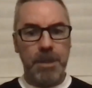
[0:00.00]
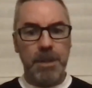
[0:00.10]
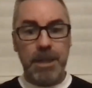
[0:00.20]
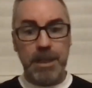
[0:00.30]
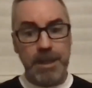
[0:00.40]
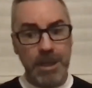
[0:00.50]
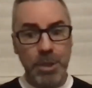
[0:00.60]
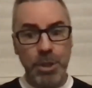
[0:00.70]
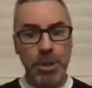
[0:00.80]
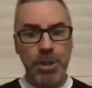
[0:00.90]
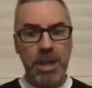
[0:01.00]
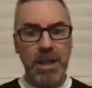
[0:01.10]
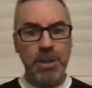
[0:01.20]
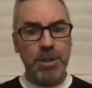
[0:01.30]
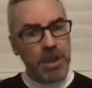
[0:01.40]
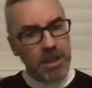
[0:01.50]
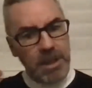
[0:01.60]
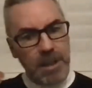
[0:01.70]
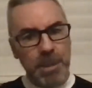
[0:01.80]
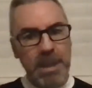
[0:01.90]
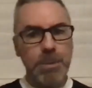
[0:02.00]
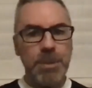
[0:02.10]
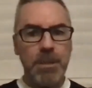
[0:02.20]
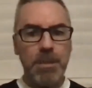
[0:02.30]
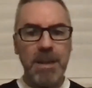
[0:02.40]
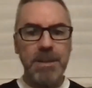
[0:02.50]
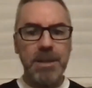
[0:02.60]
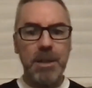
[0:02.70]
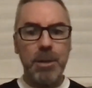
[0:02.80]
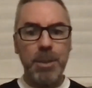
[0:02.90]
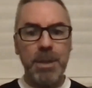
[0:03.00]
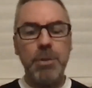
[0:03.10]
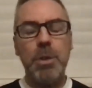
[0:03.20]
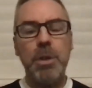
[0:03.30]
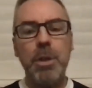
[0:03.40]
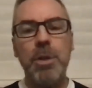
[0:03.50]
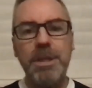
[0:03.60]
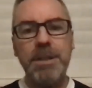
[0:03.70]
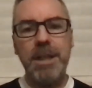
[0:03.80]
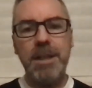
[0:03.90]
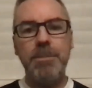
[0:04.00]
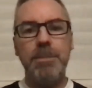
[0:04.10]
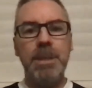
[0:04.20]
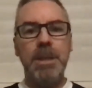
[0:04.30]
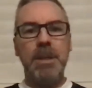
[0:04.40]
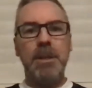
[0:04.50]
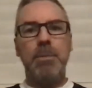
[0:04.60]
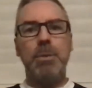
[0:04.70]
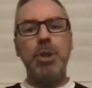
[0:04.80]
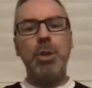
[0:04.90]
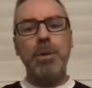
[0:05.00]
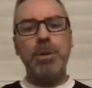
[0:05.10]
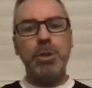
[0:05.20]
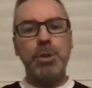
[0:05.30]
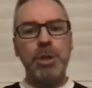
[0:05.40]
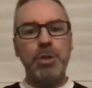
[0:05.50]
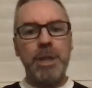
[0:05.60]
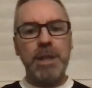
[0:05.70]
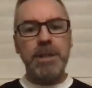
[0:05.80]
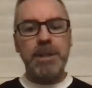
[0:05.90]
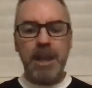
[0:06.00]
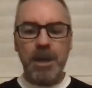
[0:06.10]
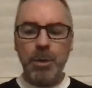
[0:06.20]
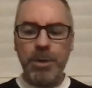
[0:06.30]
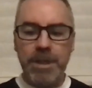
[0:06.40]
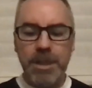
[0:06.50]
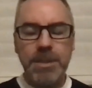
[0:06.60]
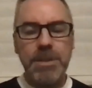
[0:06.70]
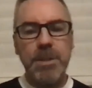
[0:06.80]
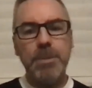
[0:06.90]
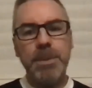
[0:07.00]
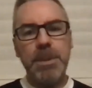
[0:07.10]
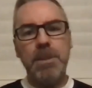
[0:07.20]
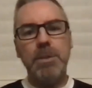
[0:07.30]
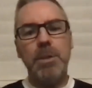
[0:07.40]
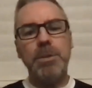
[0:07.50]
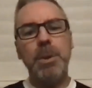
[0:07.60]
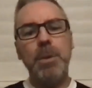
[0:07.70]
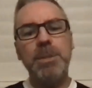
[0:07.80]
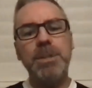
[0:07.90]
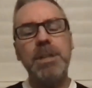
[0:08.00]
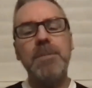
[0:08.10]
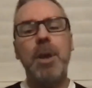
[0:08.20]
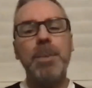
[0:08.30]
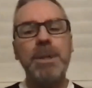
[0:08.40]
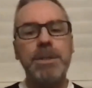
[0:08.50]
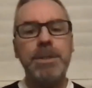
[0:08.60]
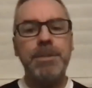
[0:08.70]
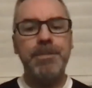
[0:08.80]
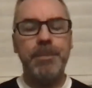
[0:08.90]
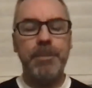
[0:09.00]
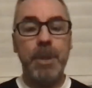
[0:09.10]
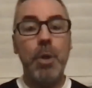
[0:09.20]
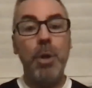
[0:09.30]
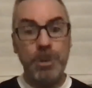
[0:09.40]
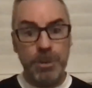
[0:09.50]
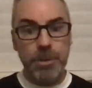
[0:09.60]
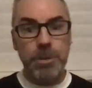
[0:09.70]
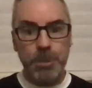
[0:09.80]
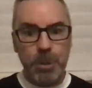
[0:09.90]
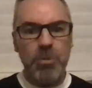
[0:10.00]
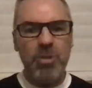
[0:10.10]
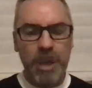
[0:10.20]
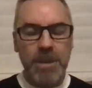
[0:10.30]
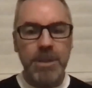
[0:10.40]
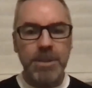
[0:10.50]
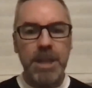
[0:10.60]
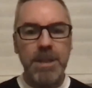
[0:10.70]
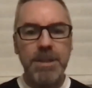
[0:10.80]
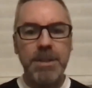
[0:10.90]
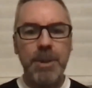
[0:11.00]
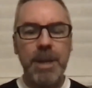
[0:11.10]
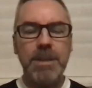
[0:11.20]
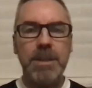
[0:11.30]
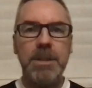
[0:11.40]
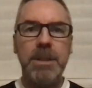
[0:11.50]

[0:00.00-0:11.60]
The conditions change. It can place with your mind a little bit. So a lot of the time when you go out to do your training, and I know that this is something that I talked about with Steve Cummings, who had some great success as a rider.